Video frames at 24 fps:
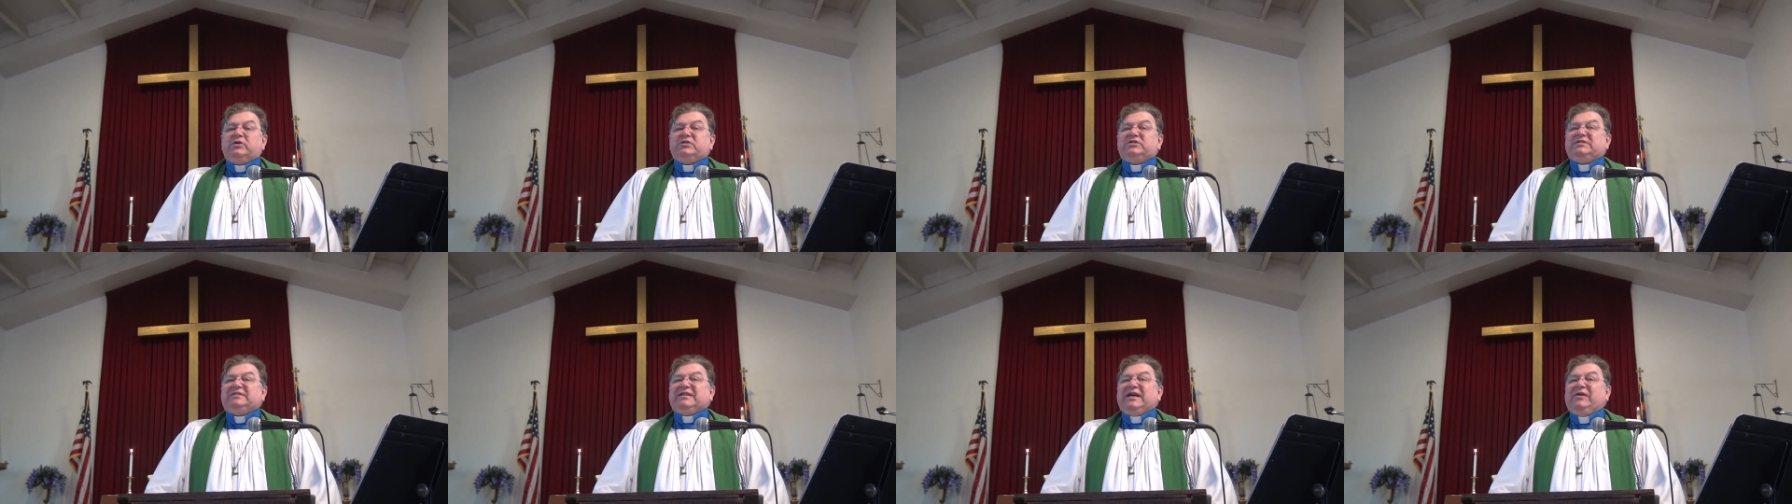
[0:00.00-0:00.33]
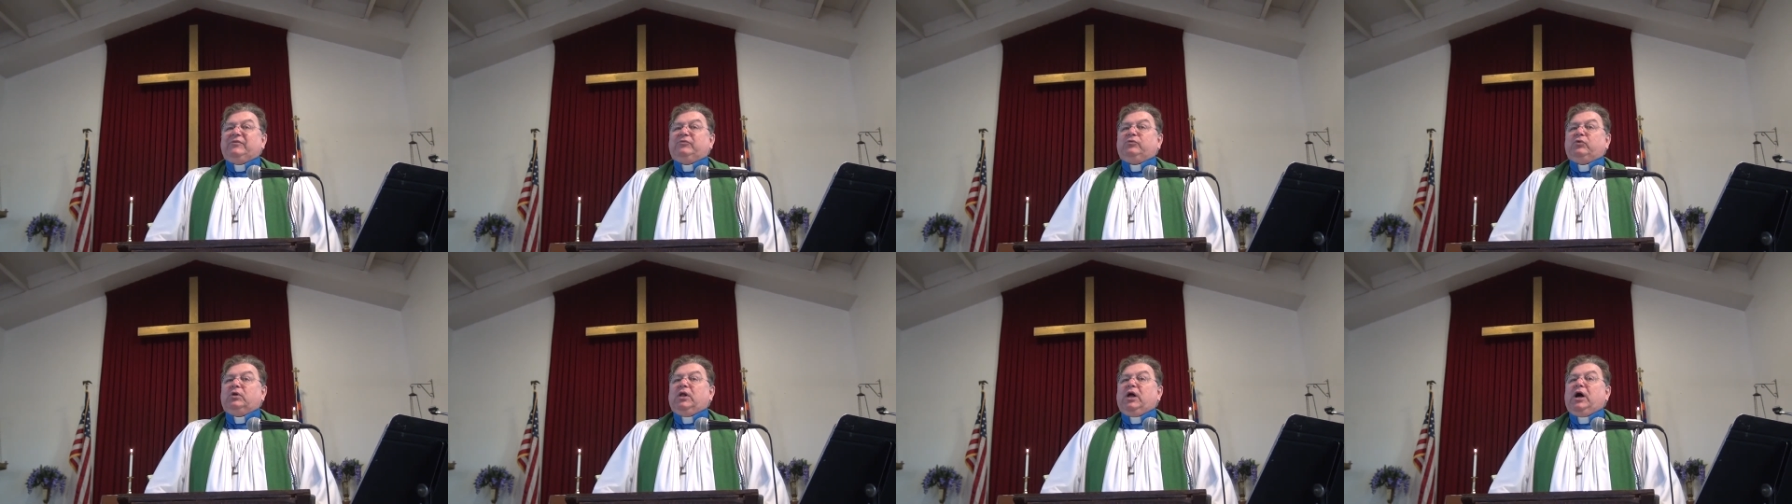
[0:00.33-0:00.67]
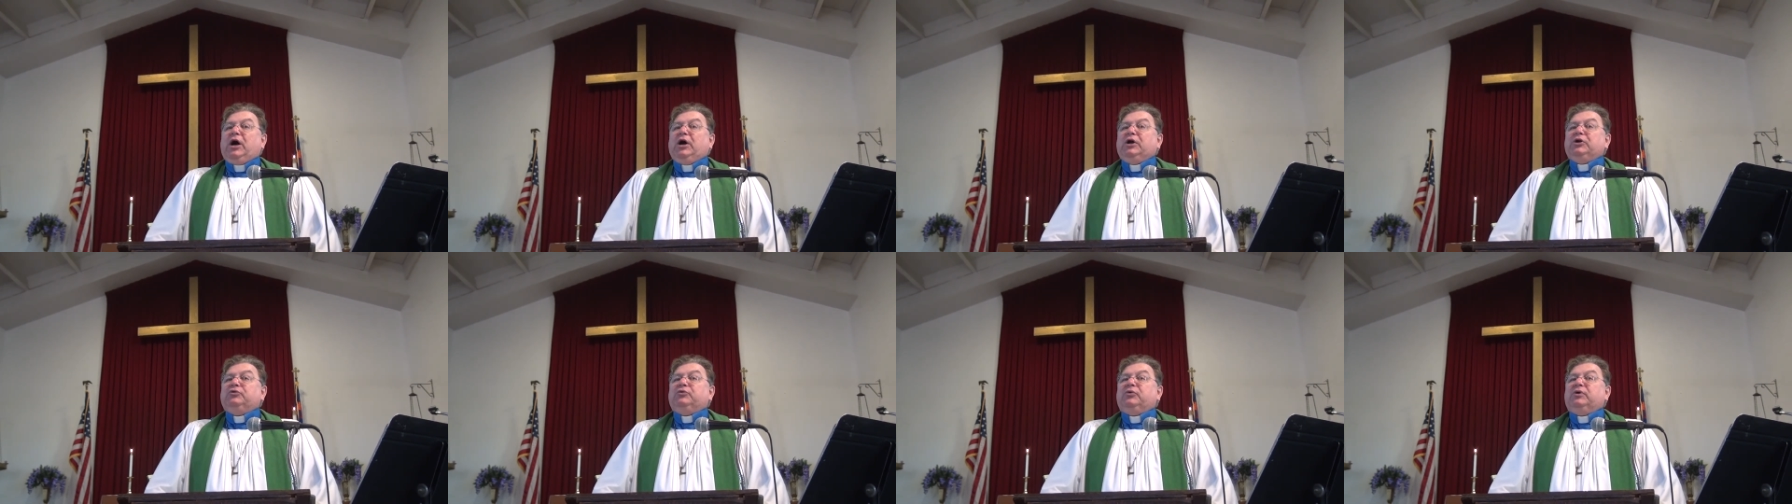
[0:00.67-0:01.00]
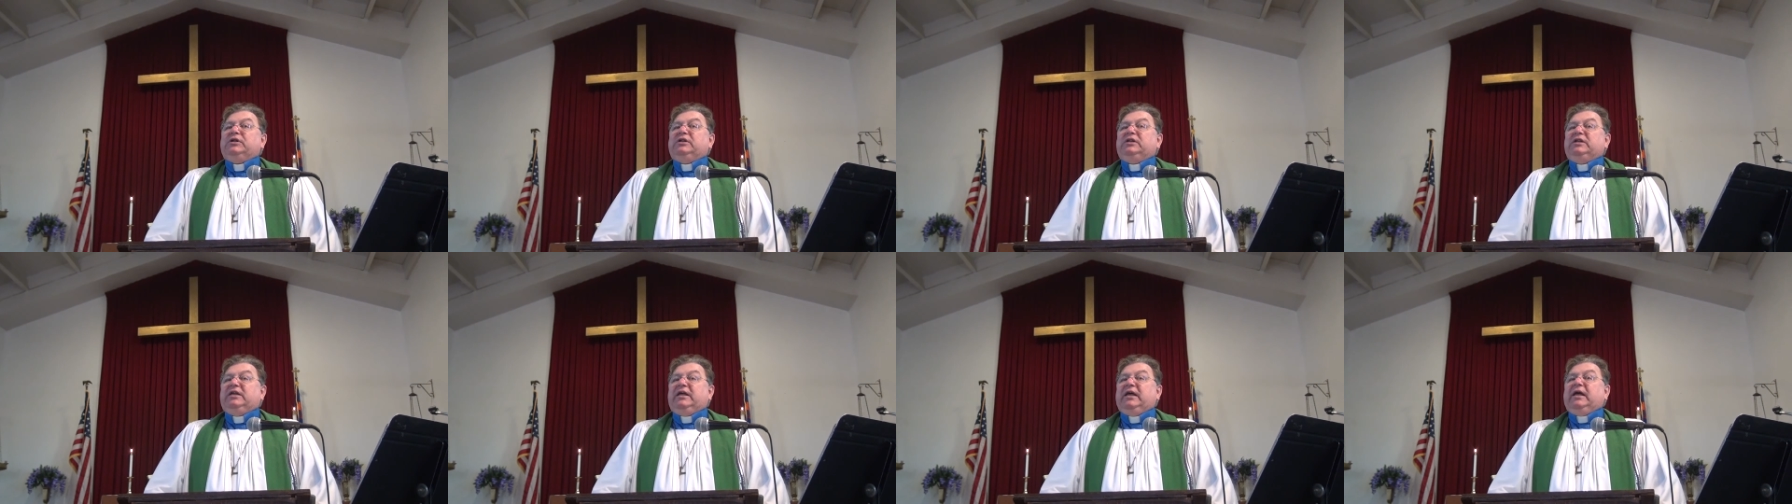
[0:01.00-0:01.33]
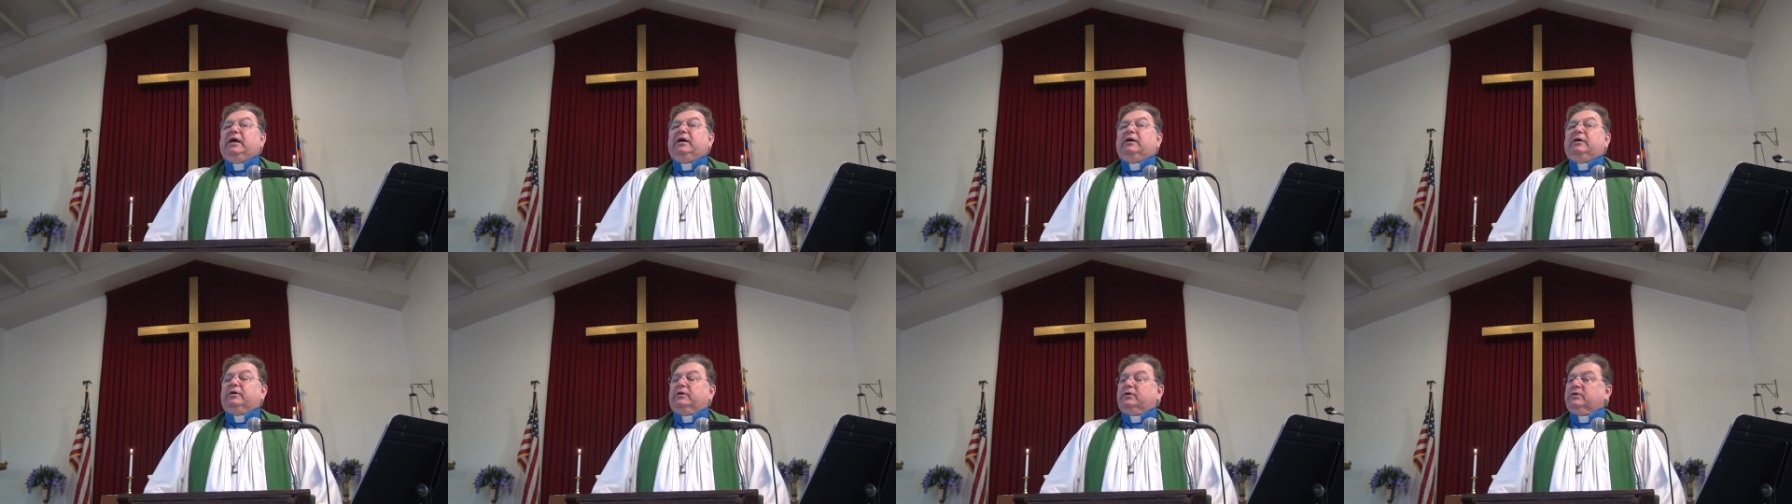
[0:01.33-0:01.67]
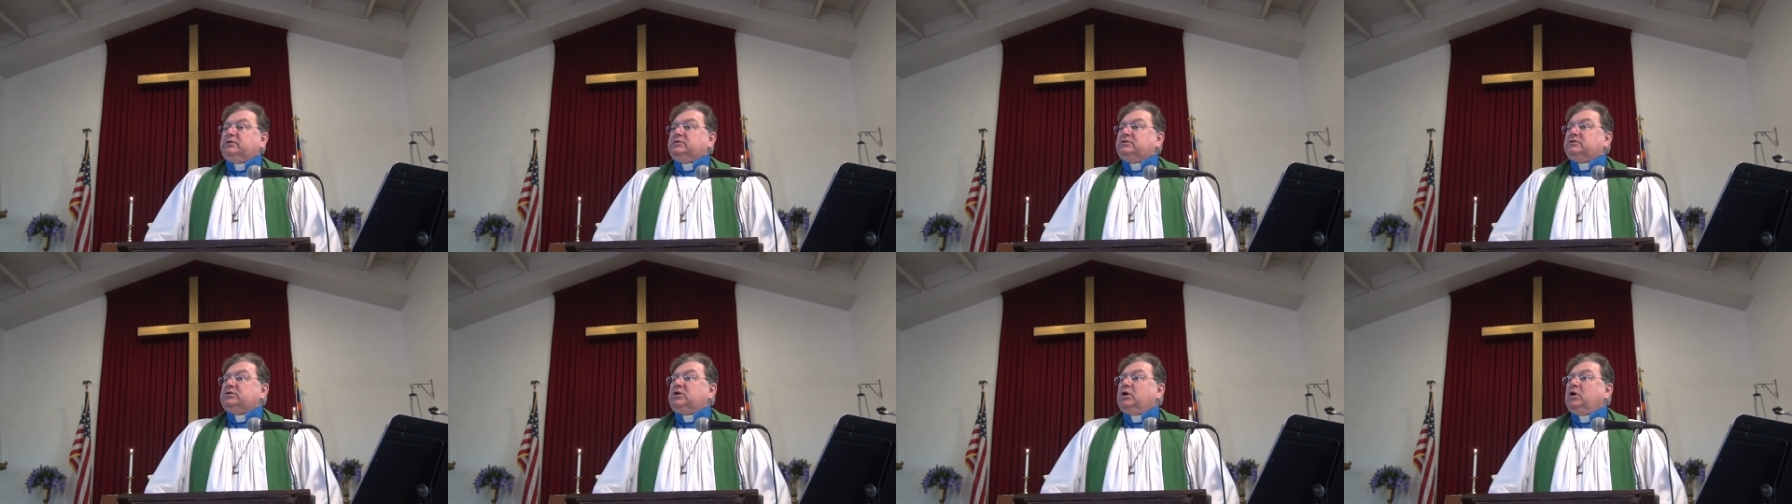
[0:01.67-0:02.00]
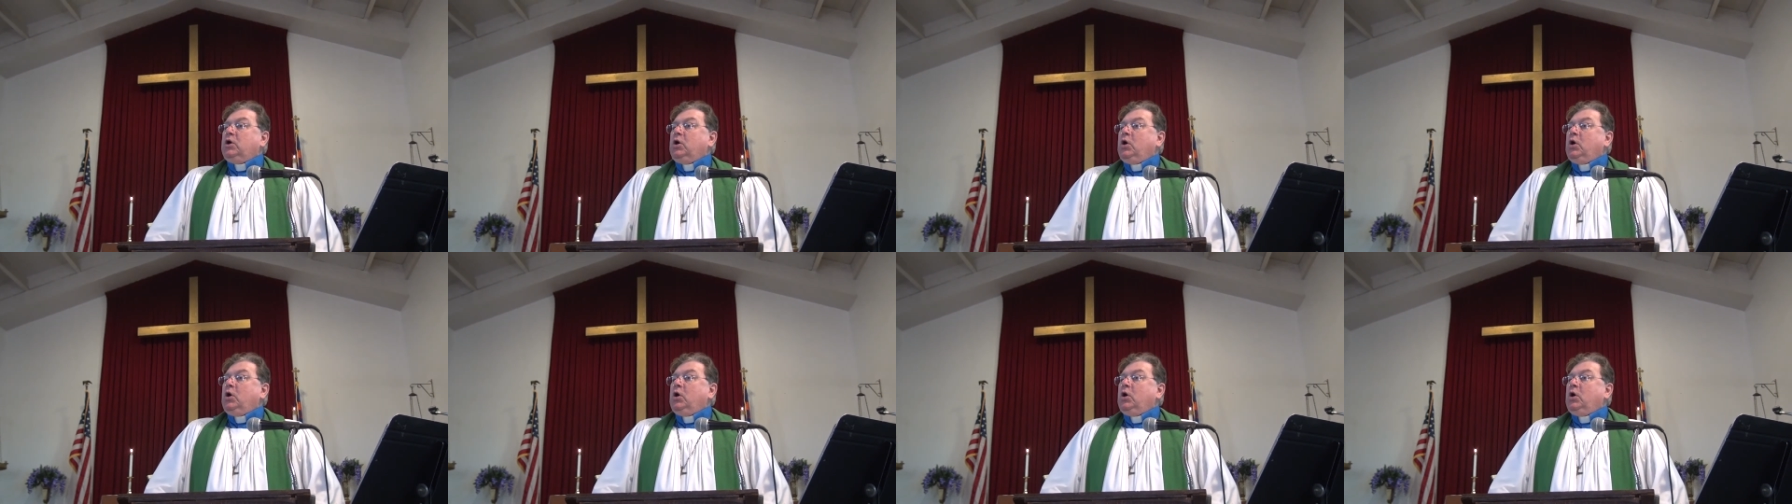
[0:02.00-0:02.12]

several hundred years